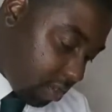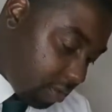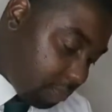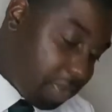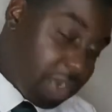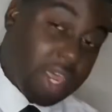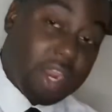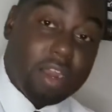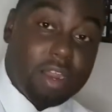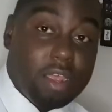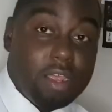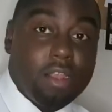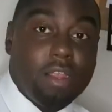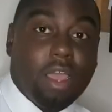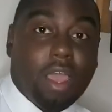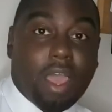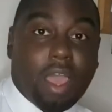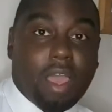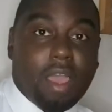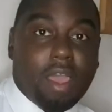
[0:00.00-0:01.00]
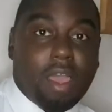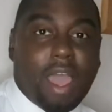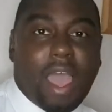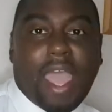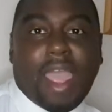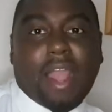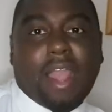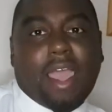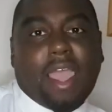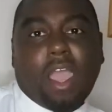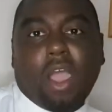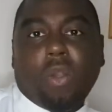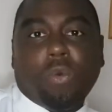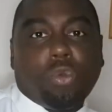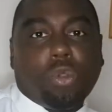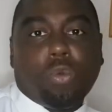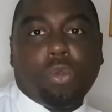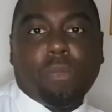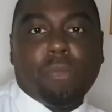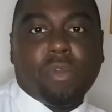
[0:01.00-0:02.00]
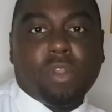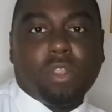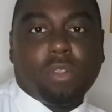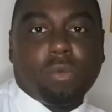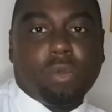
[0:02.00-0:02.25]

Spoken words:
But then, I like older women as